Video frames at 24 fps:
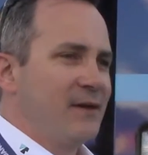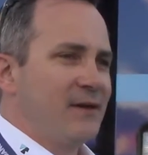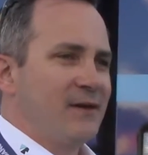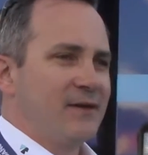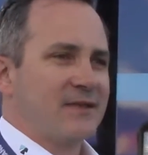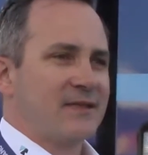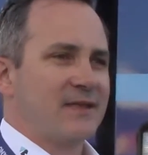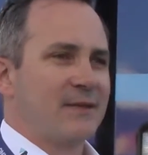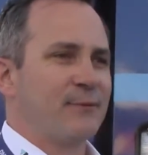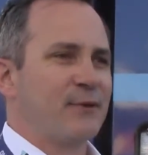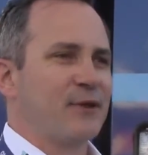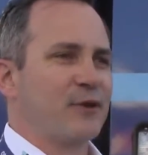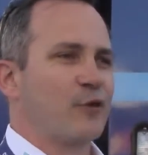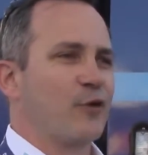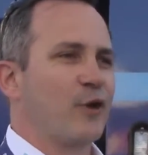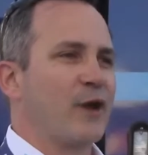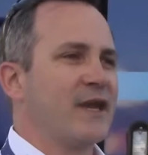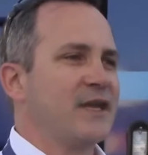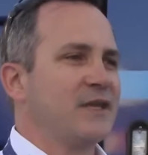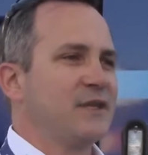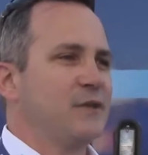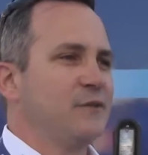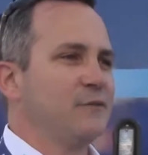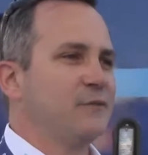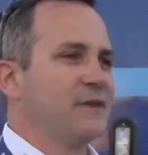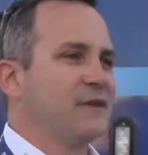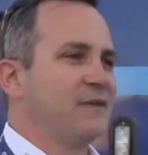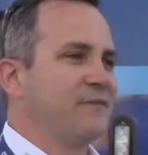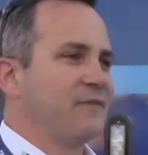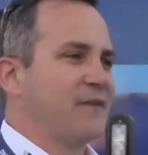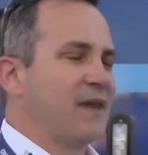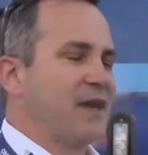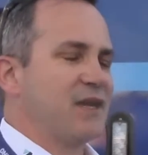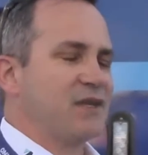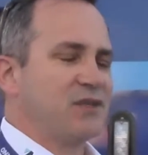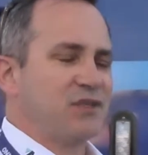Some of the great new
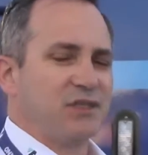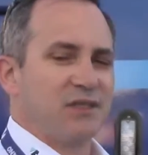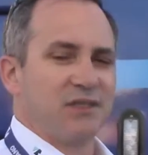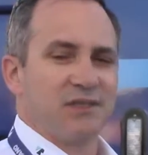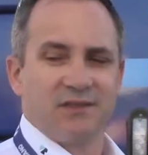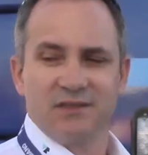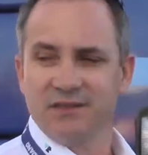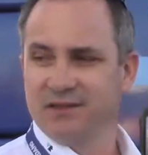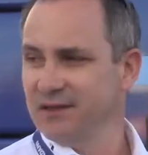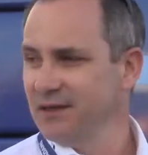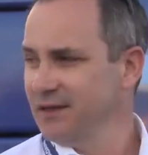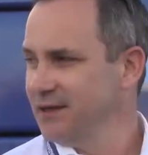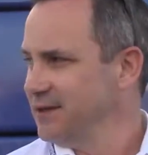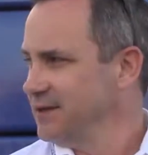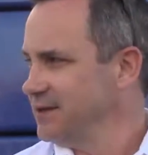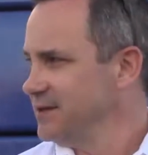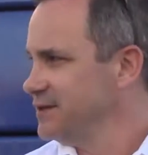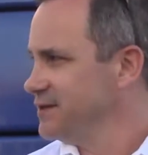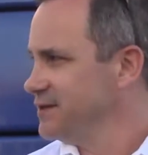innovations, you